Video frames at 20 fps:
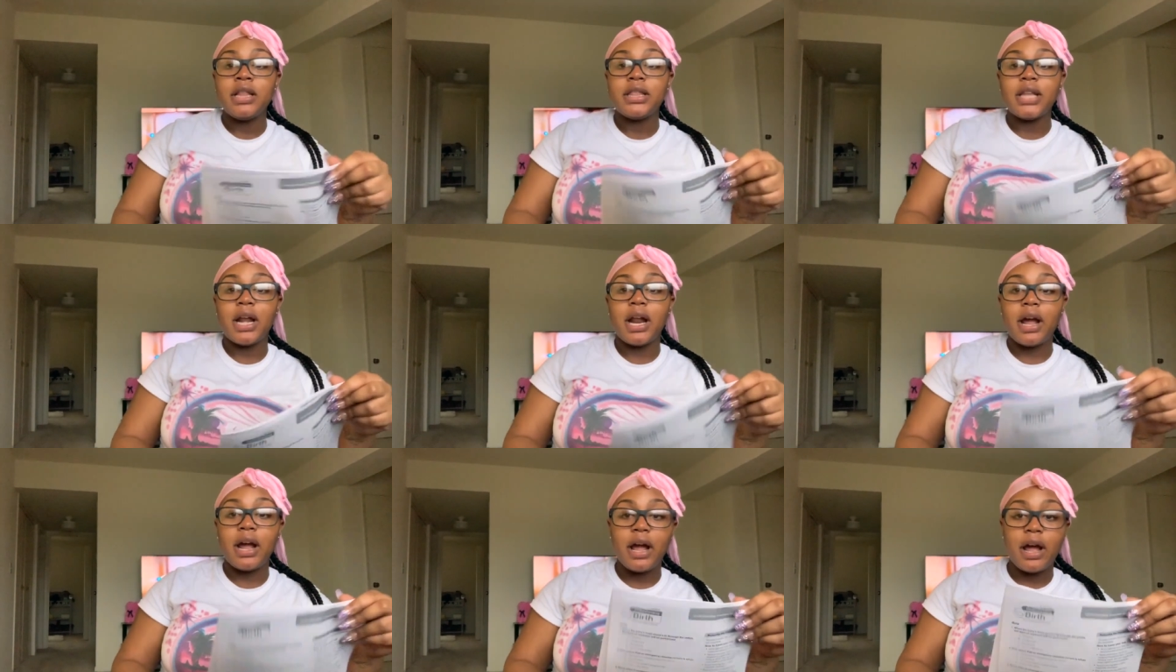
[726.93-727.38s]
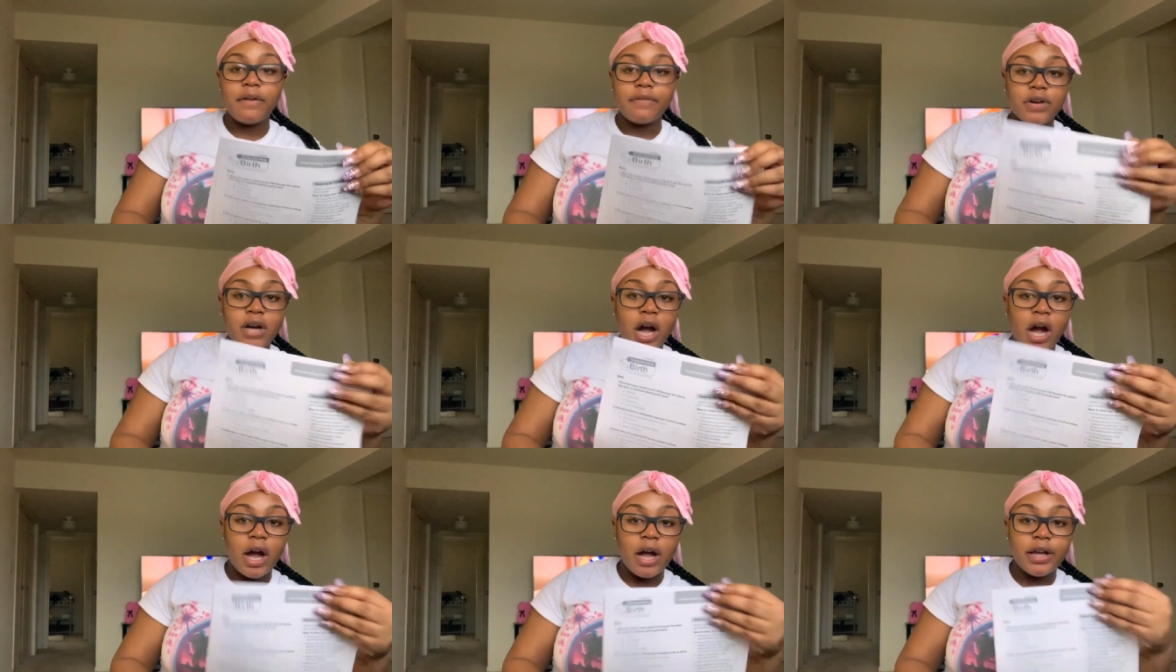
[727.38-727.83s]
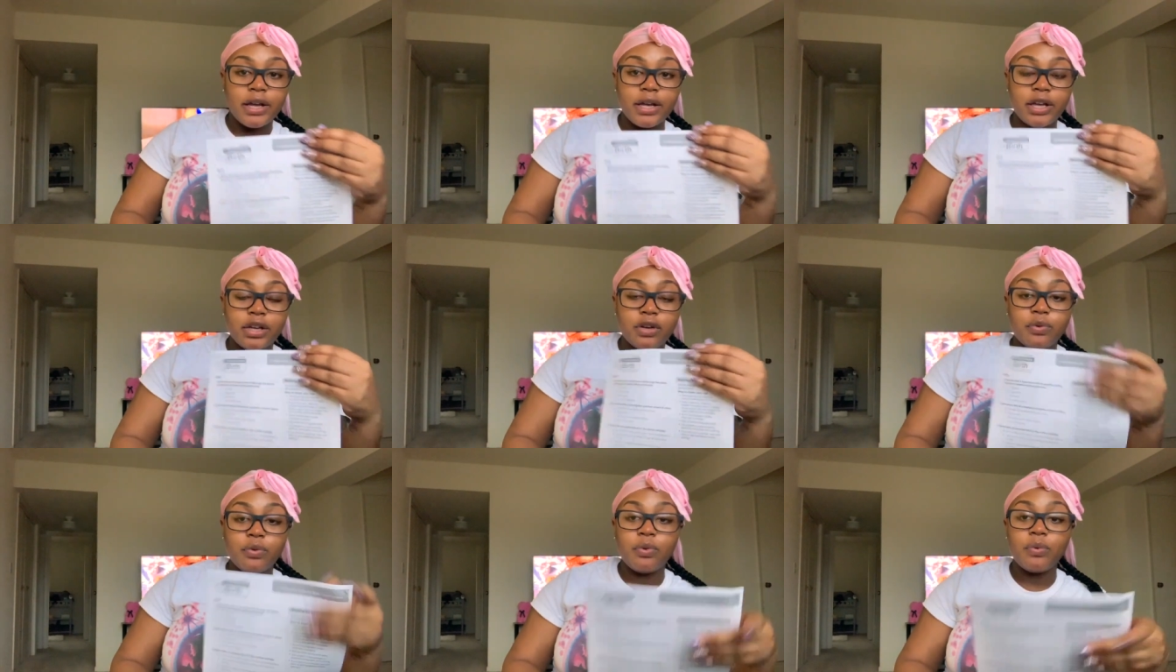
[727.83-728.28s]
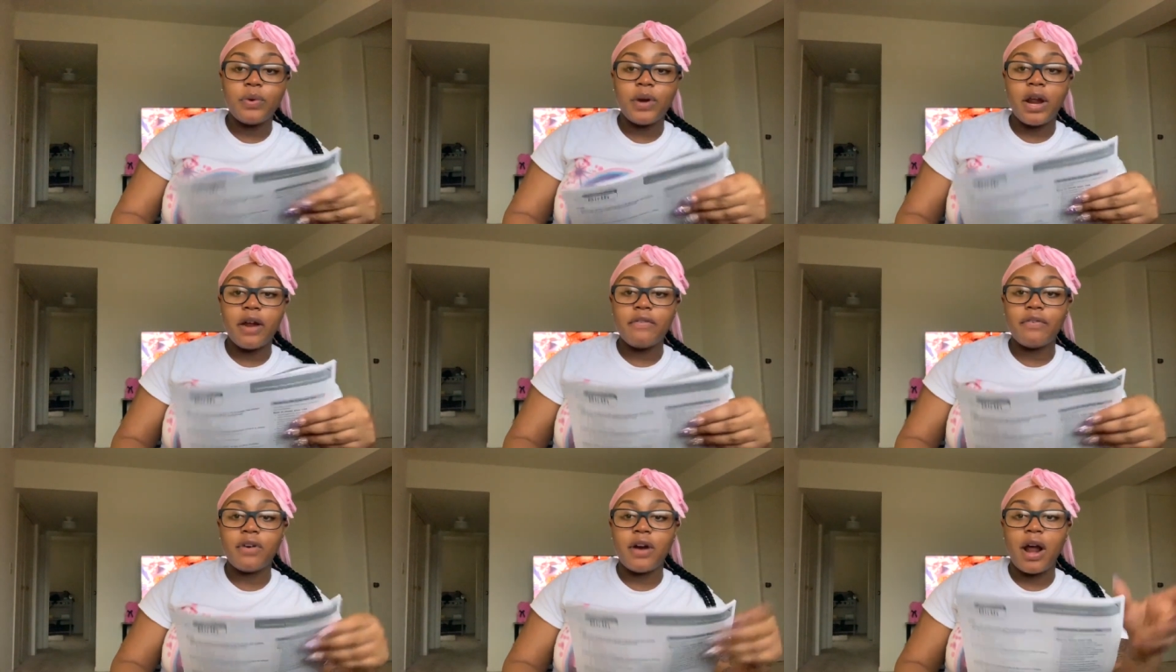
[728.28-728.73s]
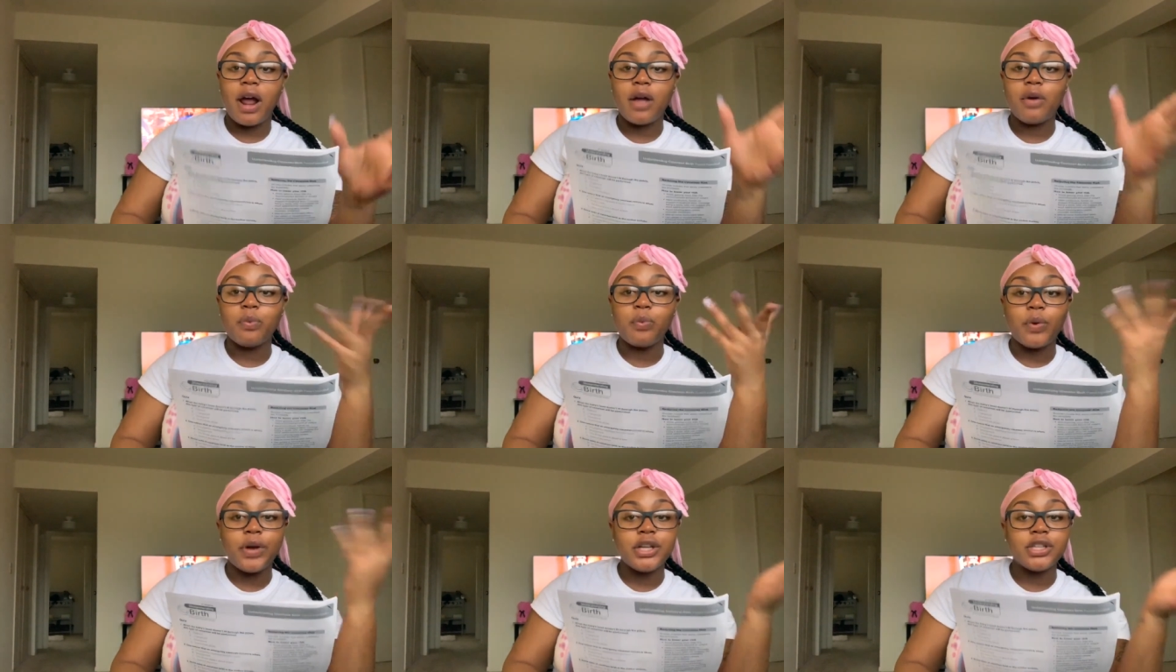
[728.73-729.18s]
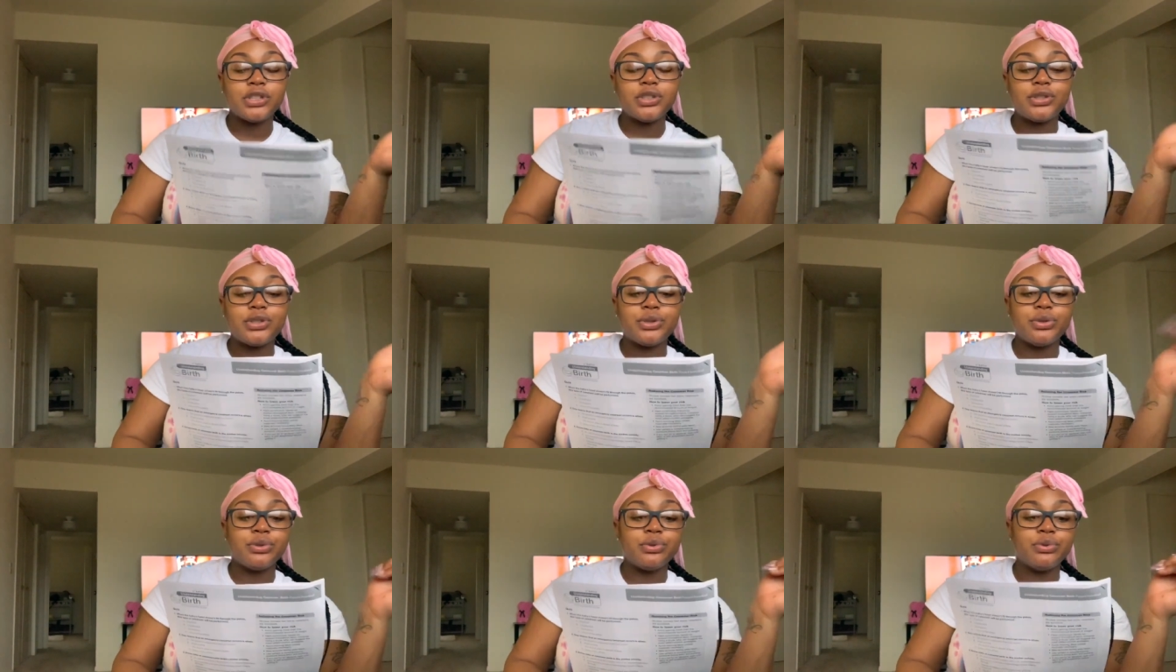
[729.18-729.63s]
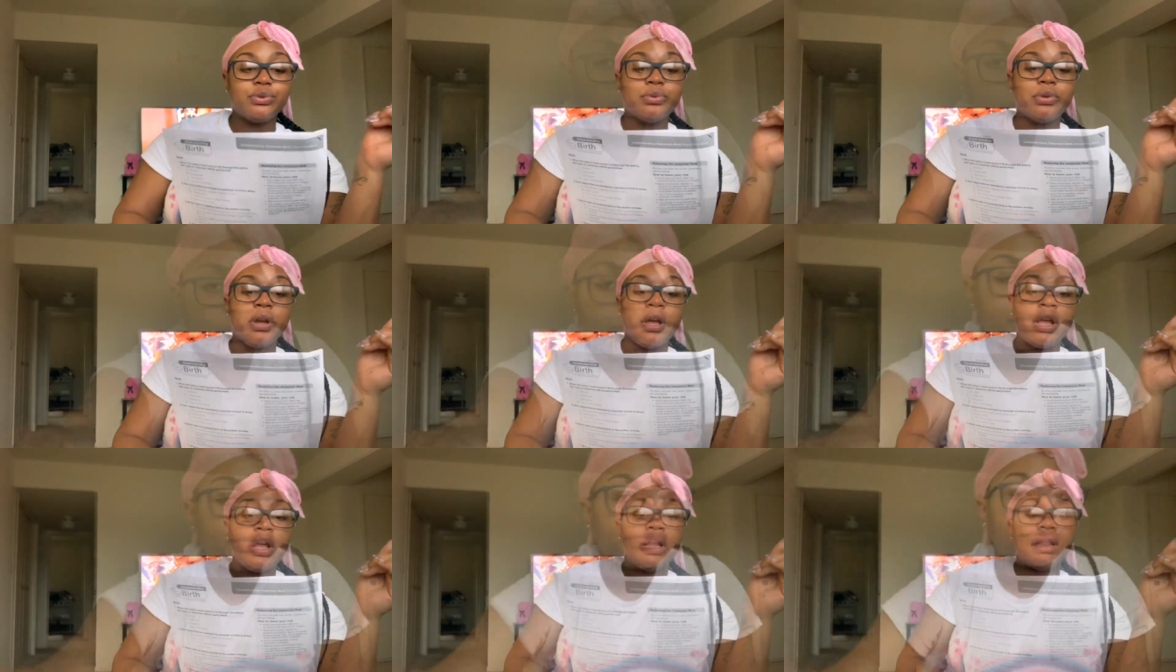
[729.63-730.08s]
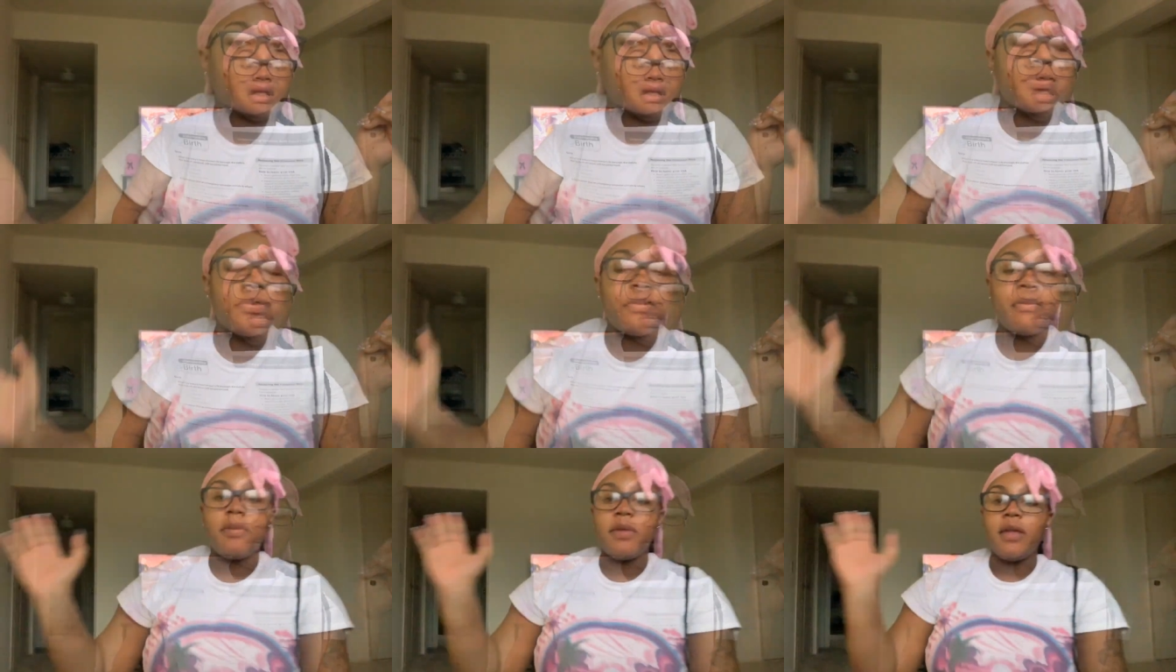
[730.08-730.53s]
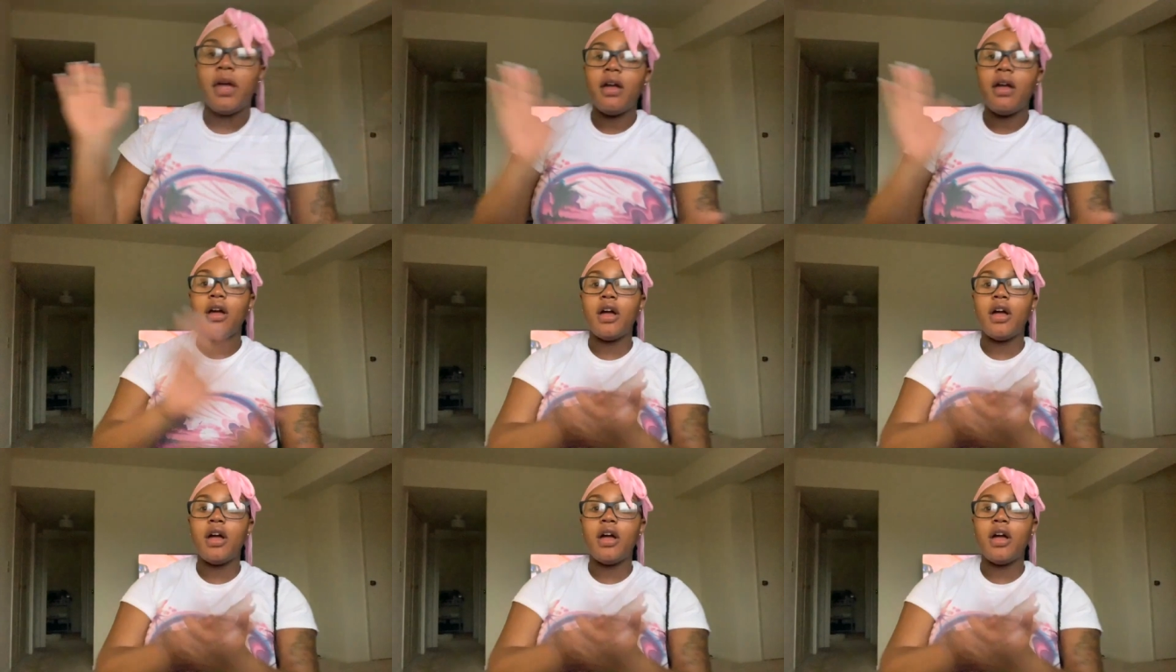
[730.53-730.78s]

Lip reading: that I have gotten whenever I went to the...